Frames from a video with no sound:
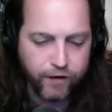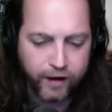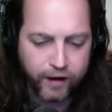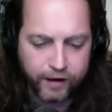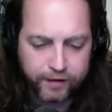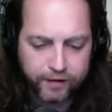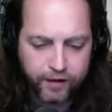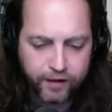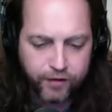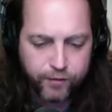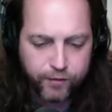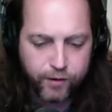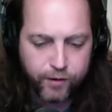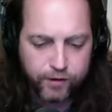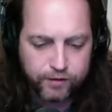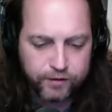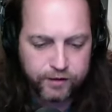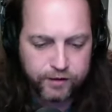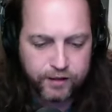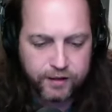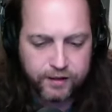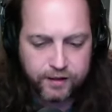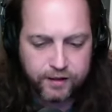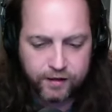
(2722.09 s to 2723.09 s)
Like, in other words,
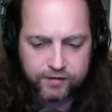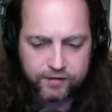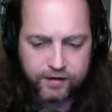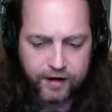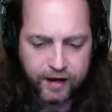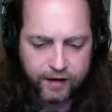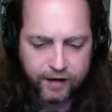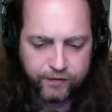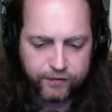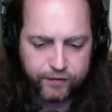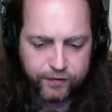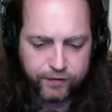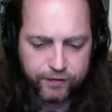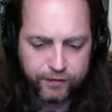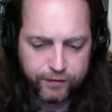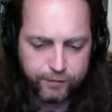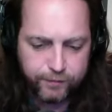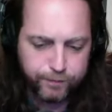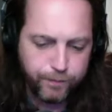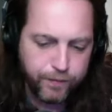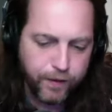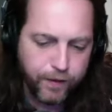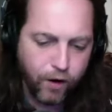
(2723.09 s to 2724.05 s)
it doesn't have to